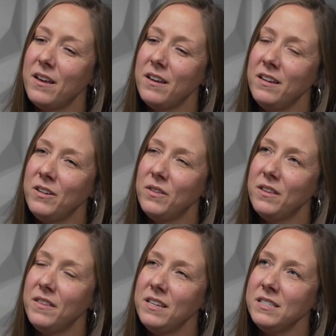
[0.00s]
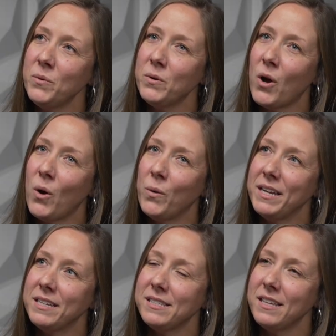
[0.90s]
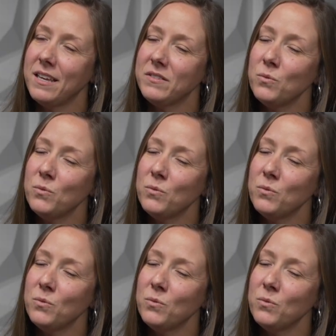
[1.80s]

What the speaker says: The things that we're always thinking of.